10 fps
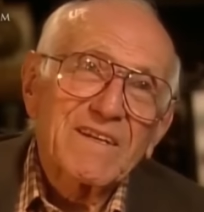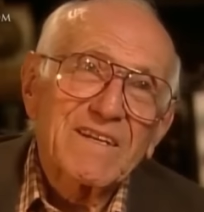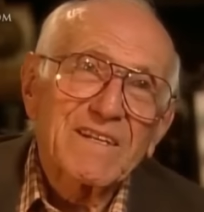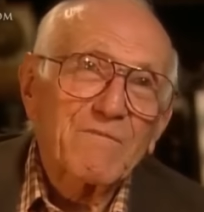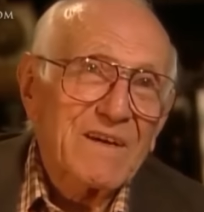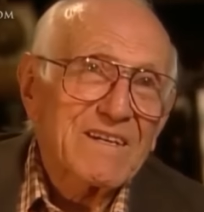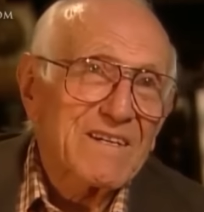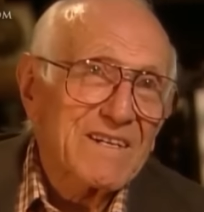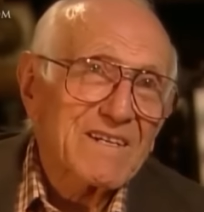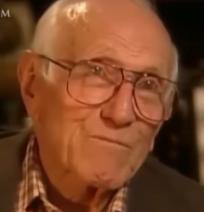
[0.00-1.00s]
and I found
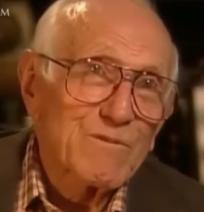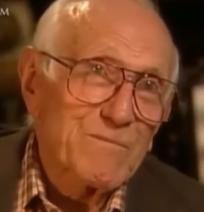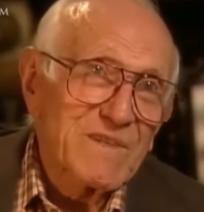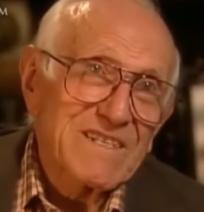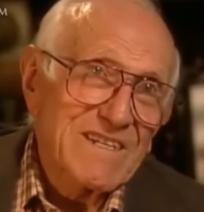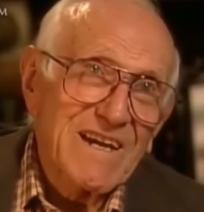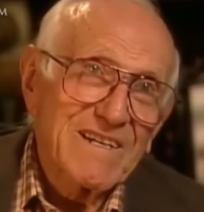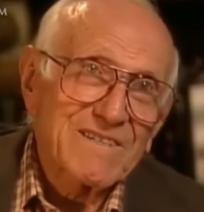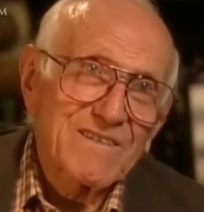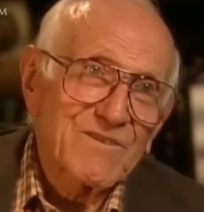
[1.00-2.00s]
out I could whip these
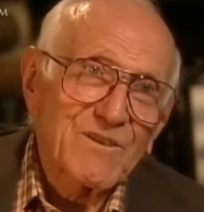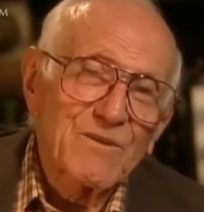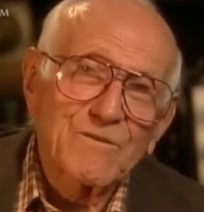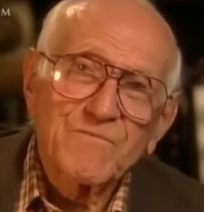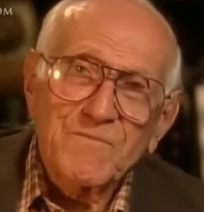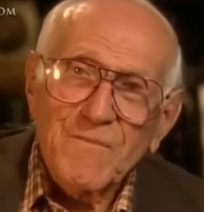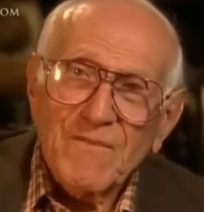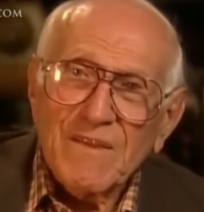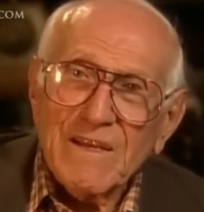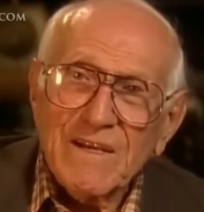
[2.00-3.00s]
guys. And so
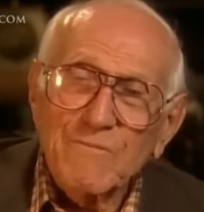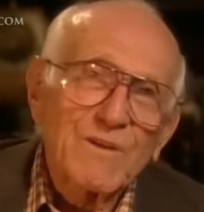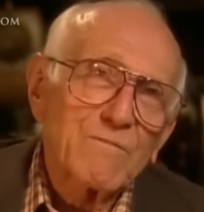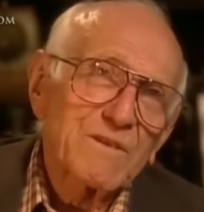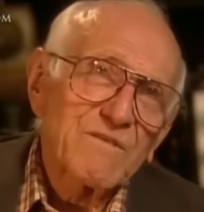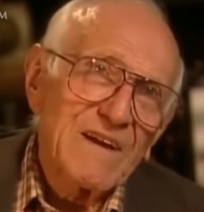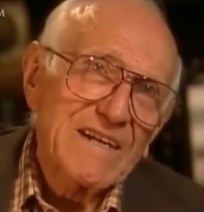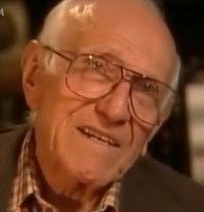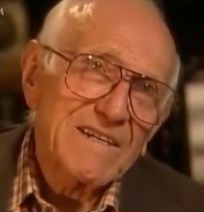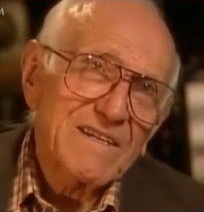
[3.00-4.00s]
I was always
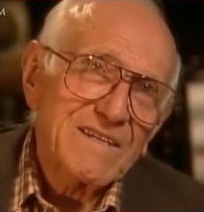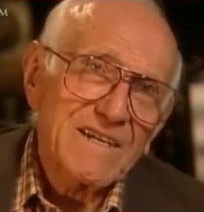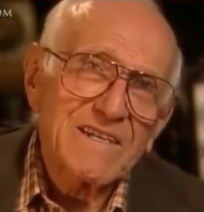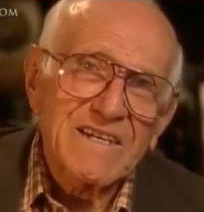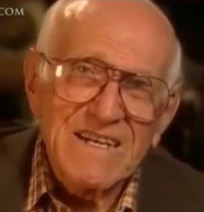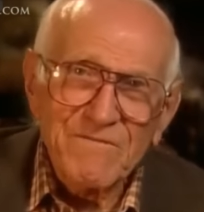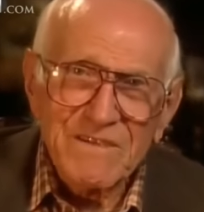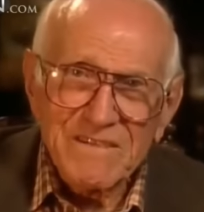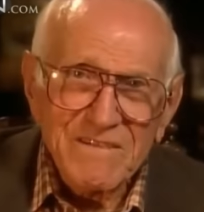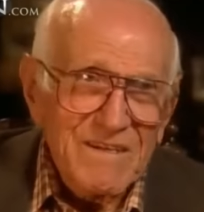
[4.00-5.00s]
fighting, getting
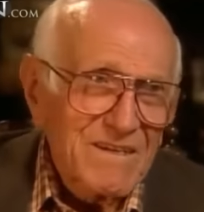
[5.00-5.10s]
even.